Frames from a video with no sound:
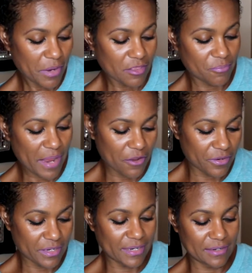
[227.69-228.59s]
by the
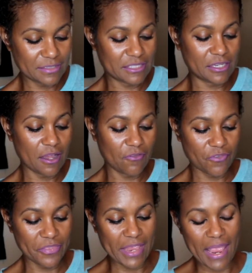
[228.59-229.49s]
balcony and
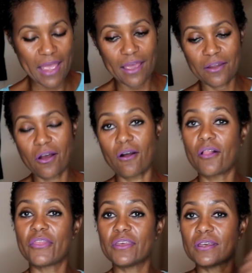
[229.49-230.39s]
stuff, and they had
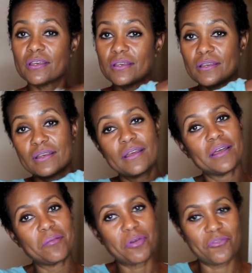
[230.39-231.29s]
all the
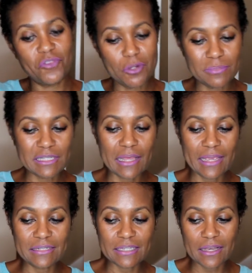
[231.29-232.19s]
perfumes
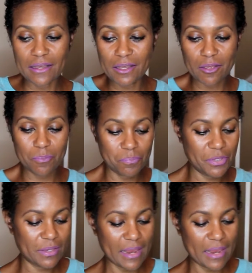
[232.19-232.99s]
lined up,